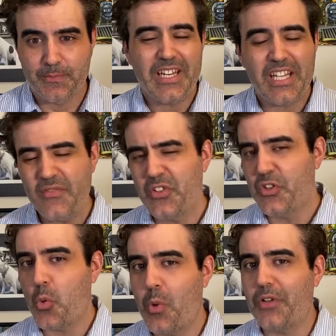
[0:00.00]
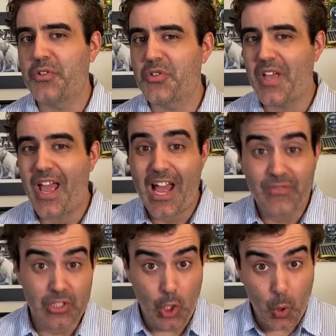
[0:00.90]
And even though welders have
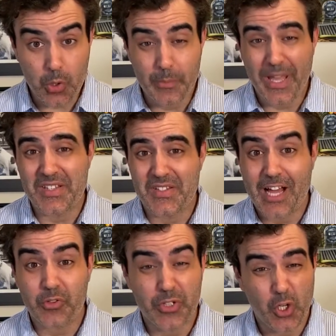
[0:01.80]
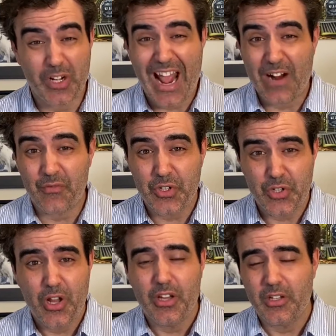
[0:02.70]
a lower base salary on
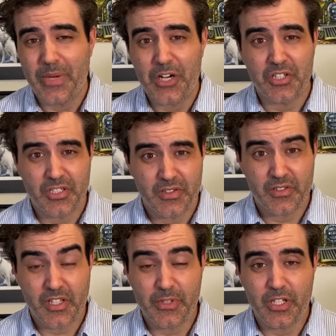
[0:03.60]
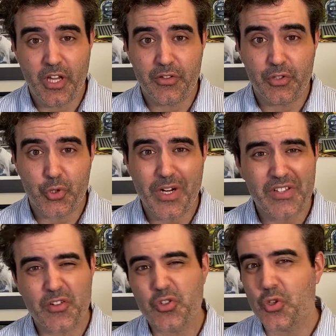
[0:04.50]
average compared to some of the other trades,
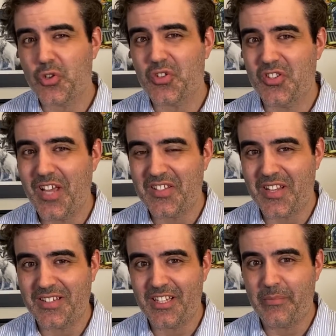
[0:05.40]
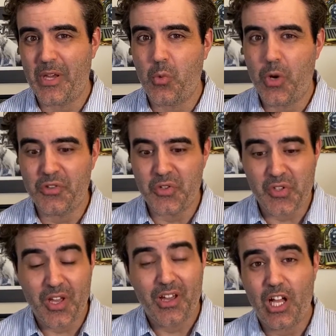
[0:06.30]
there's certain states that tend to pay
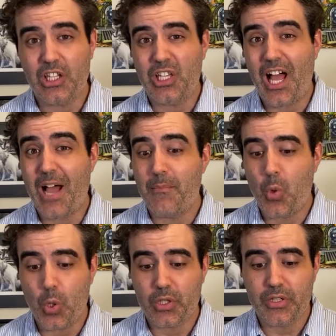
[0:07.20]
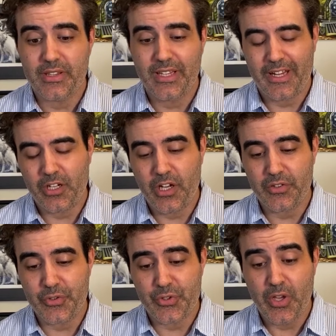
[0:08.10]
welders a lot more than
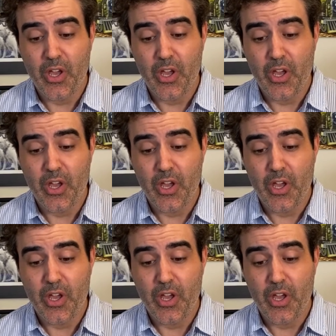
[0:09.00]
others.